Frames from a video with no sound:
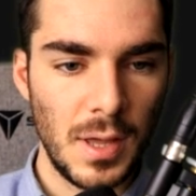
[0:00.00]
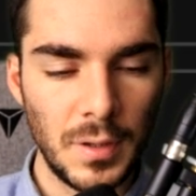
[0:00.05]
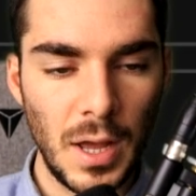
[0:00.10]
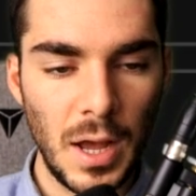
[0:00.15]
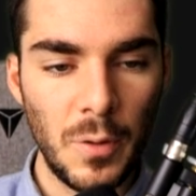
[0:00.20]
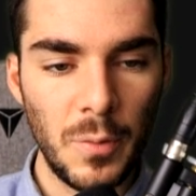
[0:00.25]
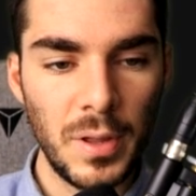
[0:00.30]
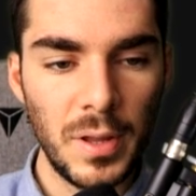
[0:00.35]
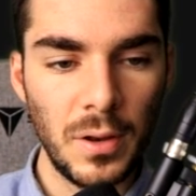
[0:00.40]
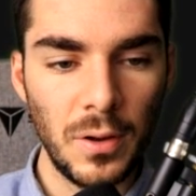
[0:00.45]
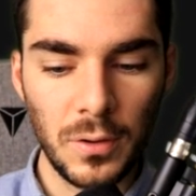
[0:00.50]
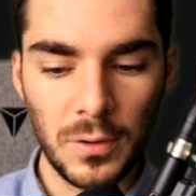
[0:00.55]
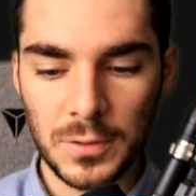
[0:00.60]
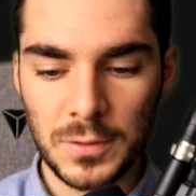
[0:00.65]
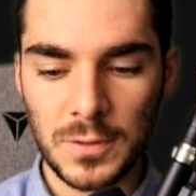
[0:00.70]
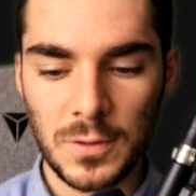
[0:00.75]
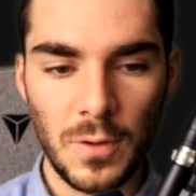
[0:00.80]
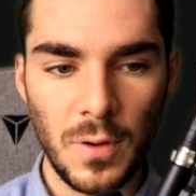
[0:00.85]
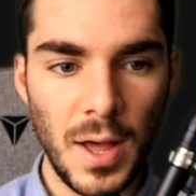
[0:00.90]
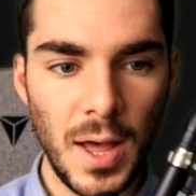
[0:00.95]
I will
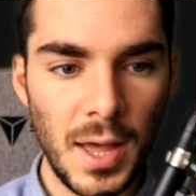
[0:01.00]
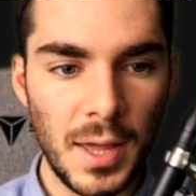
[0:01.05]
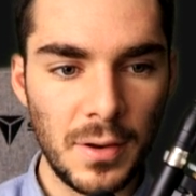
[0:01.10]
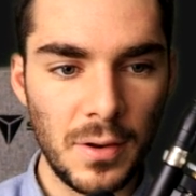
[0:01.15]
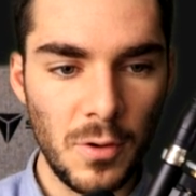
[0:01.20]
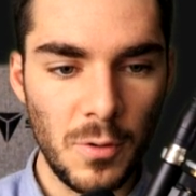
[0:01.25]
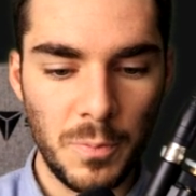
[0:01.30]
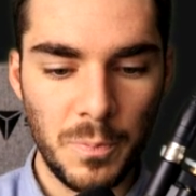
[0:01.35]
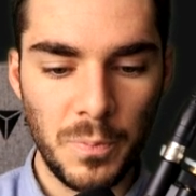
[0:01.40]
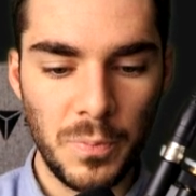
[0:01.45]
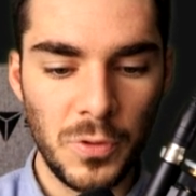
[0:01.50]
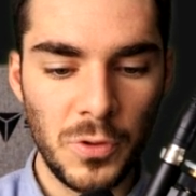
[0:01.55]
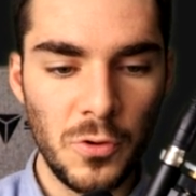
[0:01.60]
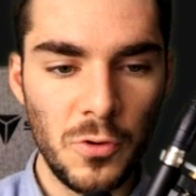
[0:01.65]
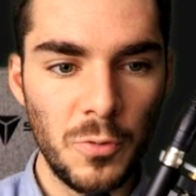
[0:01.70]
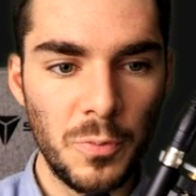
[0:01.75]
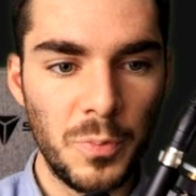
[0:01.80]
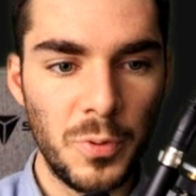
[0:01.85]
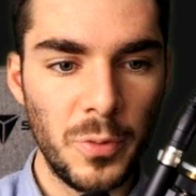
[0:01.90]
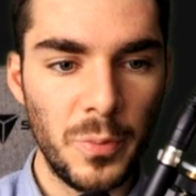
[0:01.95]
also add a
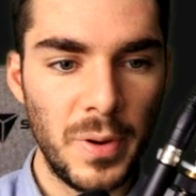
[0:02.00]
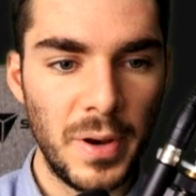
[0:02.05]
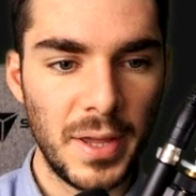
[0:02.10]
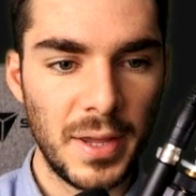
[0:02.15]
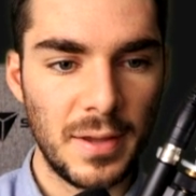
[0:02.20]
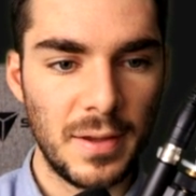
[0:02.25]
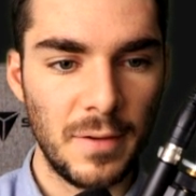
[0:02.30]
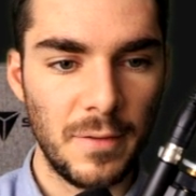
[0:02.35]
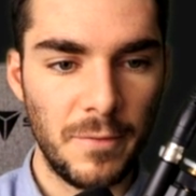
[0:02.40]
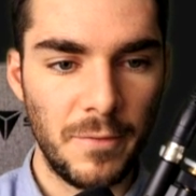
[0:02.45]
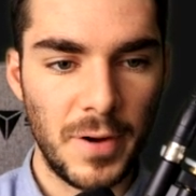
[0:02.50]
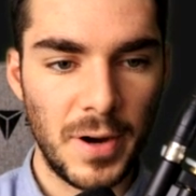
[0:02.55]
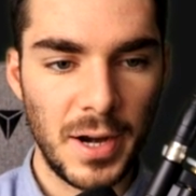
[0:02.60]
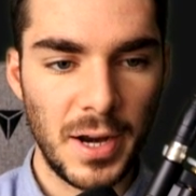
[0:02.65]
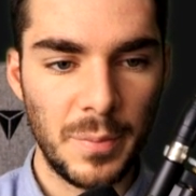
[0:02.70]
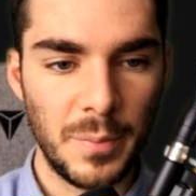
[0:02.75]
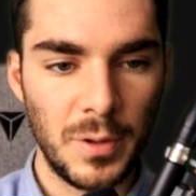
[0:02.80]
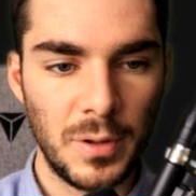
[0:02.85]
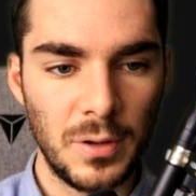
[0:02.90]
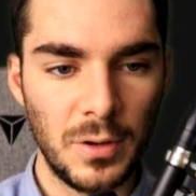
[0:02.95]
new public
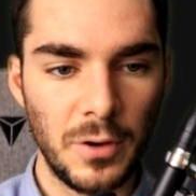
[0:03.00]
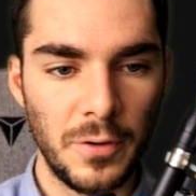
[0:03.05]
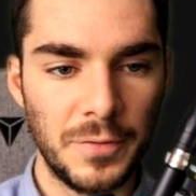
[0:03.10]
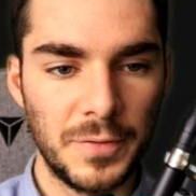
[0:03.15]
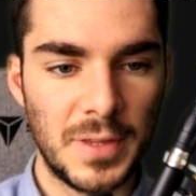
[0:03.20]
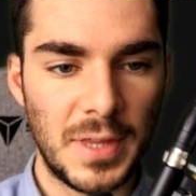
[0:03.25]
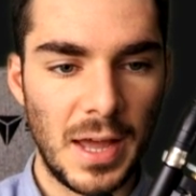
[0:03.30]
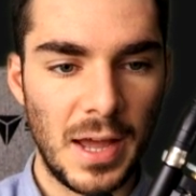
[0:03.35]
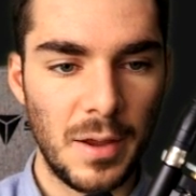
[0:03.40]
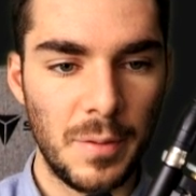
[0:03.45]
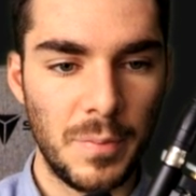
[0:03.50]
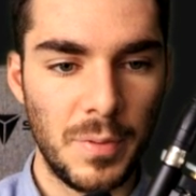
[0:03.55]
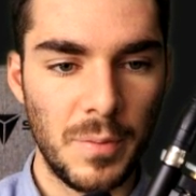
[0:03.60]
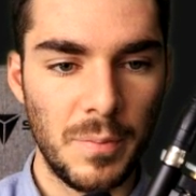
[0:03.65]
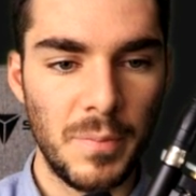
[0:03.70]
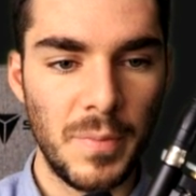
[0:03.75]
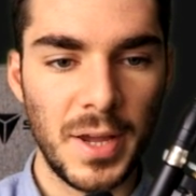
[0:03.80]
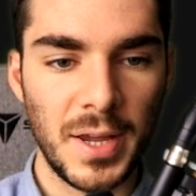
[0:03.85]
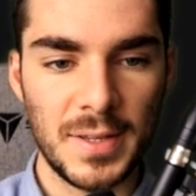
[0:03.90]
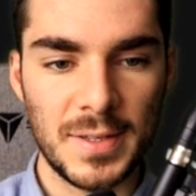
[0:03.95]
variable of type
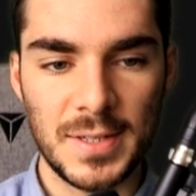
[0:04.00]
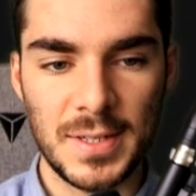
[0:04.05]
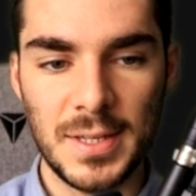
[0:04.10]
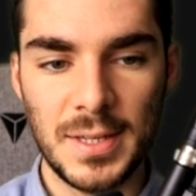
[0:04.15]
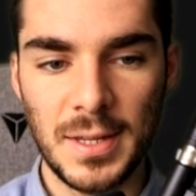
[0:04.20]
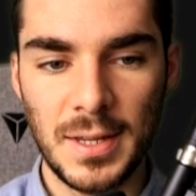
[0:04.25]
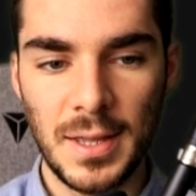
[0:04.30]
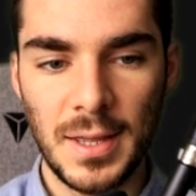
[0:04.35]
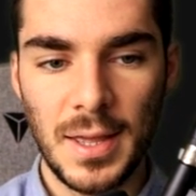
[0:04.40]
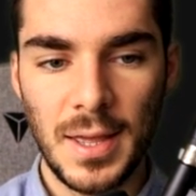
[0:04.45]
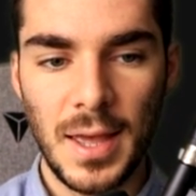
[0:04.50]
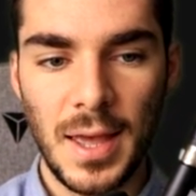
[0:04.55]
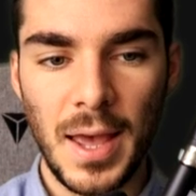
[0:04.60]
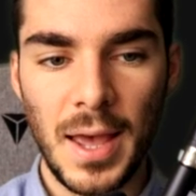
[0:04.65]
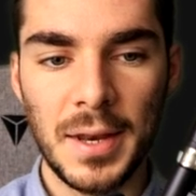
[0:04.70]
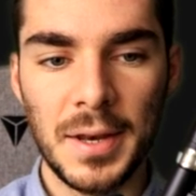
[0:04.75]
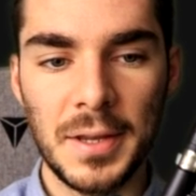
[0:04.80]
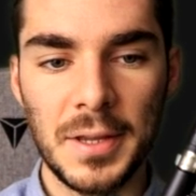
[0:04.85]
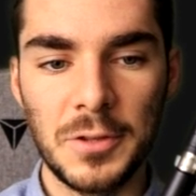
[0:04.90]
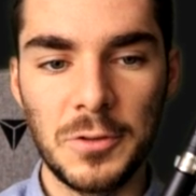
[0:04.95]
magazine,
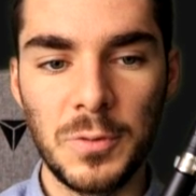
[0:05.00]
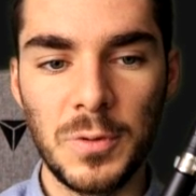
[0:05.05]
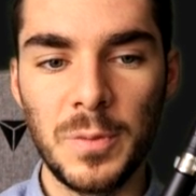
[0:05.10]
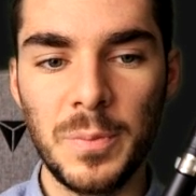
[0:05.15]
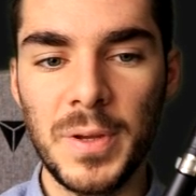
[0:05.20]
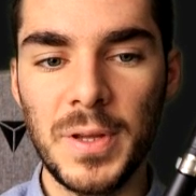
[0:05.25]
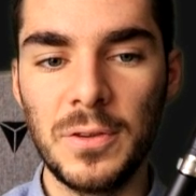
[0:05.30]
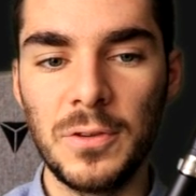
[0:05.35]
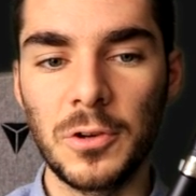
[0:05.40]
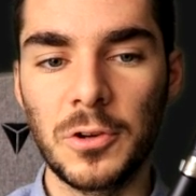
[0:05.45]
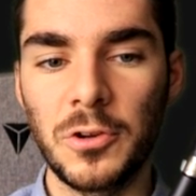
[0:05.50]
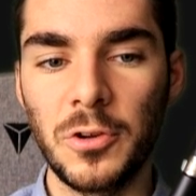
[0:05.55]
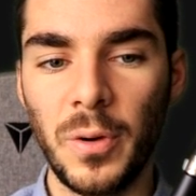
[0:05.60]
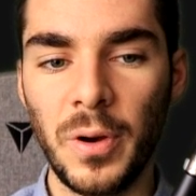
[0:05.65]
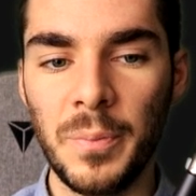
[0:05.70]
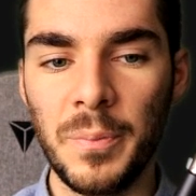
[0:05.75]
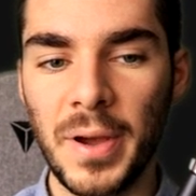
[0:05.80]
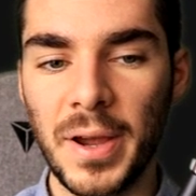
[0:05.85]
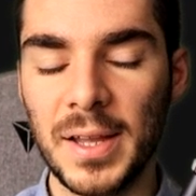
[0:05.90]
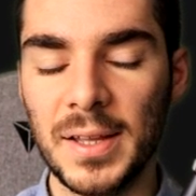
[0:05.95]
and it will be the
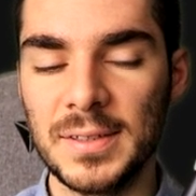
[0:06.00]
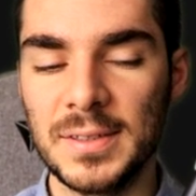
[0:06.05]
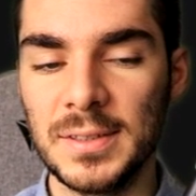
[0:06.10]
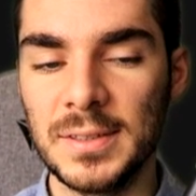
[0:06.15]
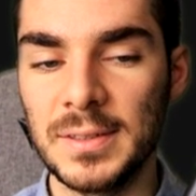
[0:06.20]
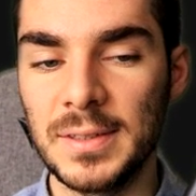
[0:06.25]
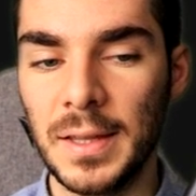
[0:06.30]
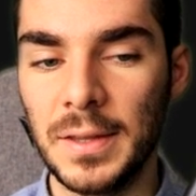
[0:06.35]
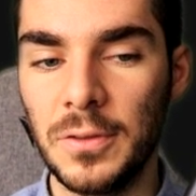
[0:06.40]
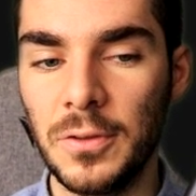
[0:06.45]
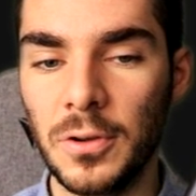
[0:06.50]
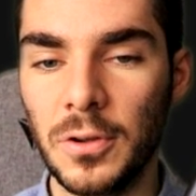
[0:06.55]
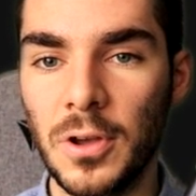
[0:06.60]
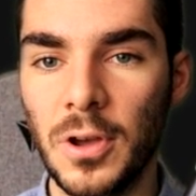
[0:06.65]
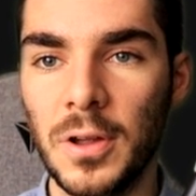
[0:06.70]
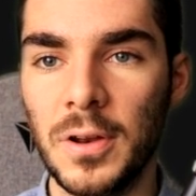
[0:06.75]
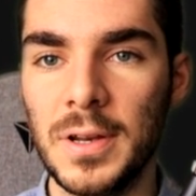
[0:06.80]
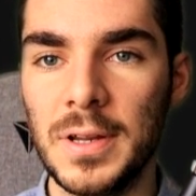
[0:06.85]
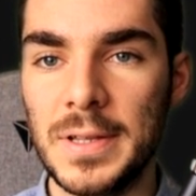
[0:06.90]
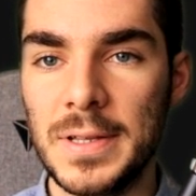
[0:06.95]
current magazine that the
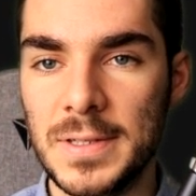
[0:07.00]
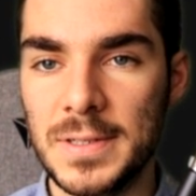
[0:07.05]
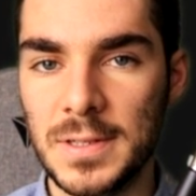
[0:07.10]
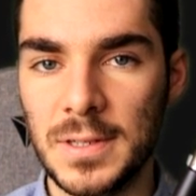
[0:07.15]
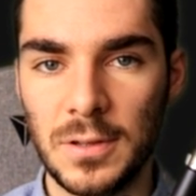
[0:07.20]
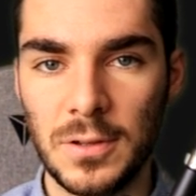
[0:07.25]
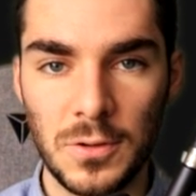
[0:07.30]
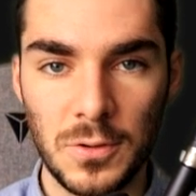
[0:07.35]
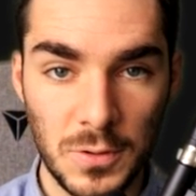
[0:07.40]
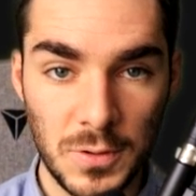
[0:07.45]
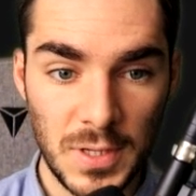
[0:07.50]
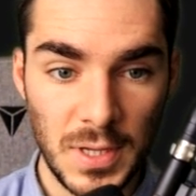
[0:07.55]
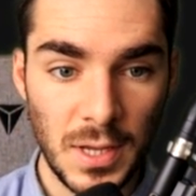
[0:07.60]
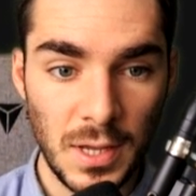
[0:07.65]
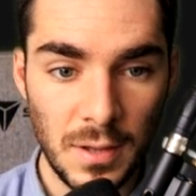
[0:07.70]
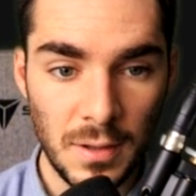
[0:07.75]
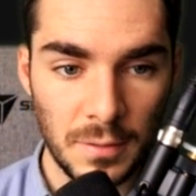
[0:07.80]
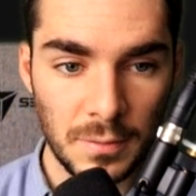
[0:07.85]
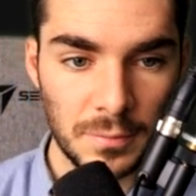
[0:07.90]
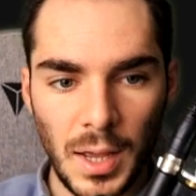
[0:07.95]
gun is using.